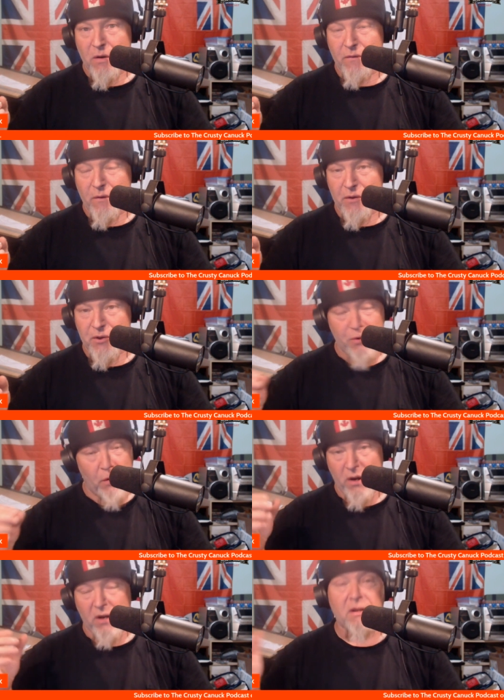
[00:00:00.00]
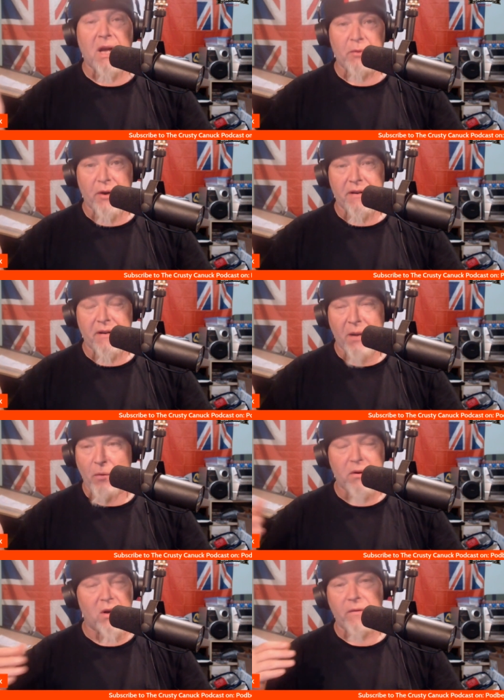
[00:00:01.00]
for the Trudeau conglomerate. And I
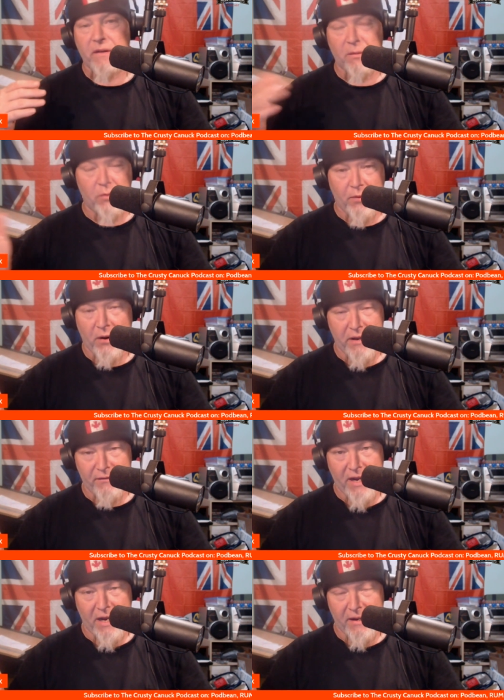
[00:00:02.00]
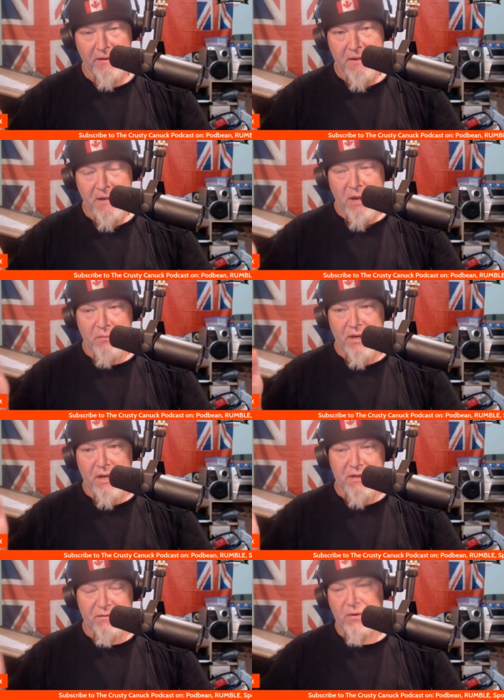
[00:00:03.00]
won't call it the Liberal Party of Canada
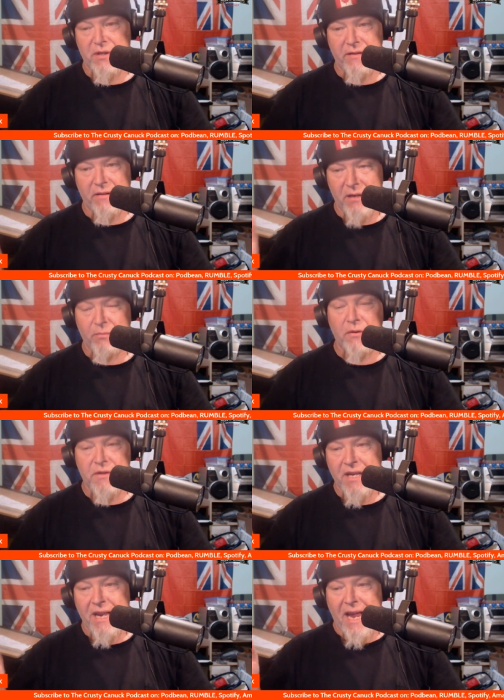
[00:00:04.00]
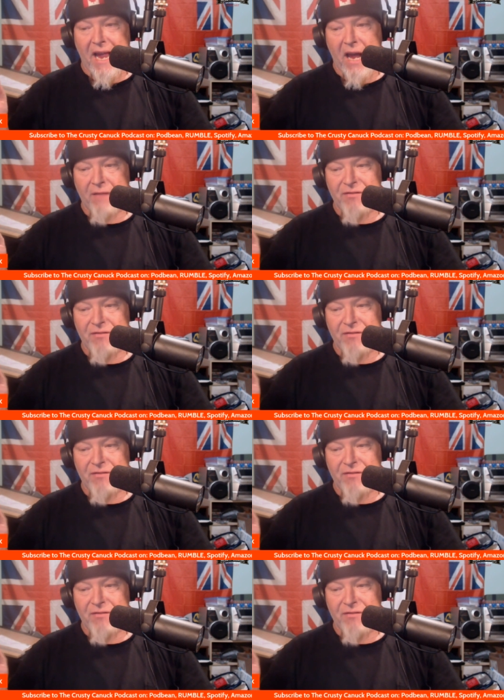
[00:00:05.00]
because, firstly, the Liberals have